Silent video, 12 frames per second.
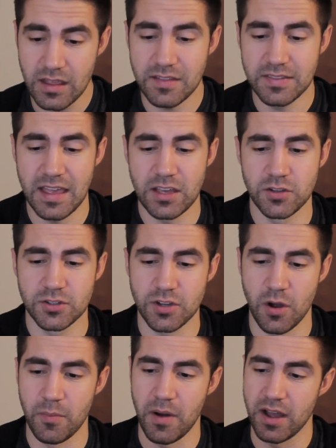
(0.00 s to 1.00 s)
Thank you
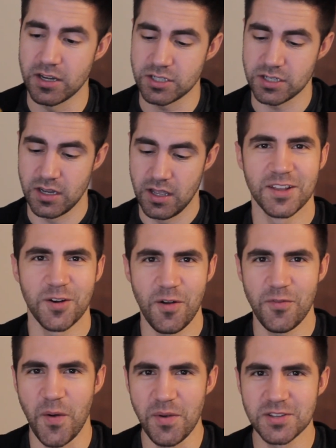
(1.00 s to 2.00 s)
so much. You know,
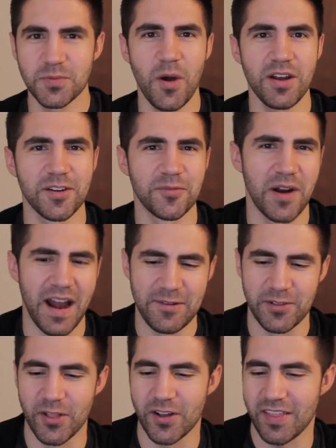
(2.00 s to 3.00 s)
I've always wondered what I
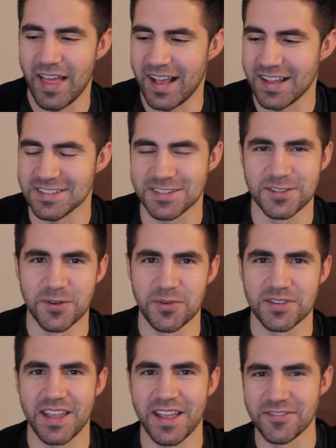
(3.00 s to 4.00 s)
would look like as a Super
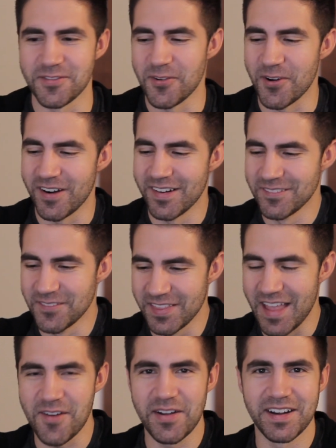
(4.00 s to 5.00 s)
Saiyan four. Well,
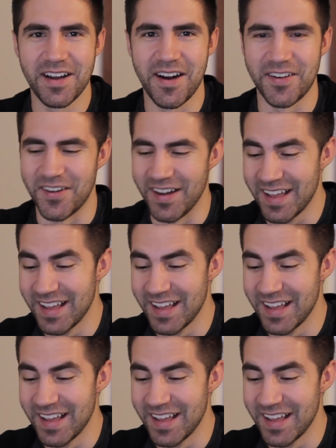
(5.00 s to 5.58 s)
now I know.